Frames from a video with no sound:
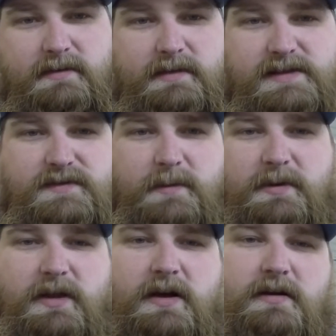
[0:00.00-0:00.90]
Thanks for coming
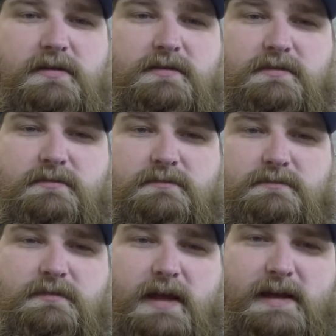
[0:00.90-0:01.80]
along.
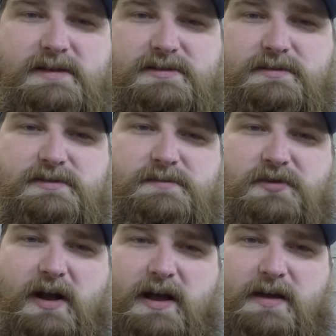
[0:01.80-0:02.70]
Like and
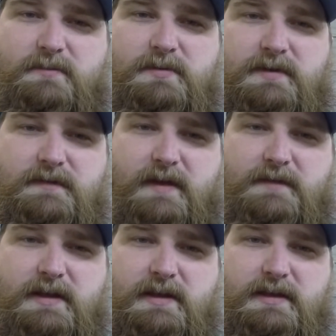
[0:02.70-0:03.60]
subscribe. If you have
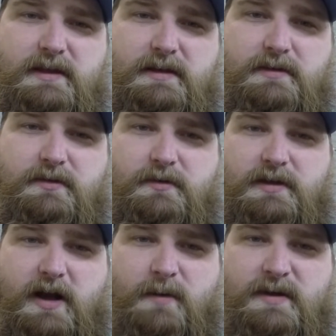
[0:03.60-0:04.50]
anything to throw in the
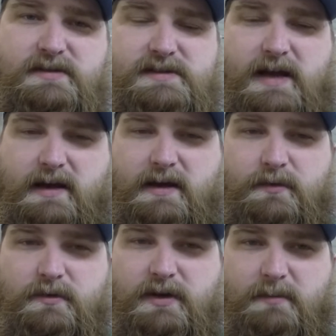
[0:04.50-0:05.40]
comments, I
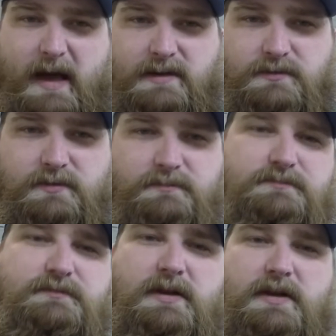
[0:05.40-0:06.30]
will get back to them.
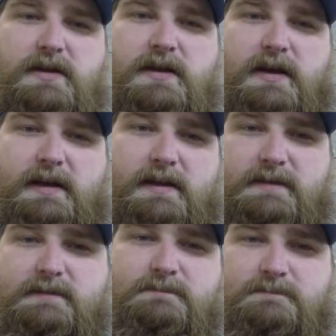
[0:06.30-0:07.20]

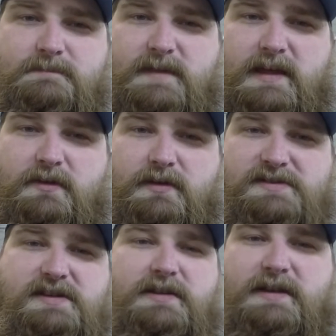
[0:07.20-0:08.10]
Again, thank you, and I'll
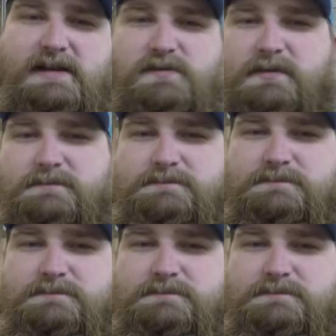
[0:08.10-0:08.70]
see you on the next one.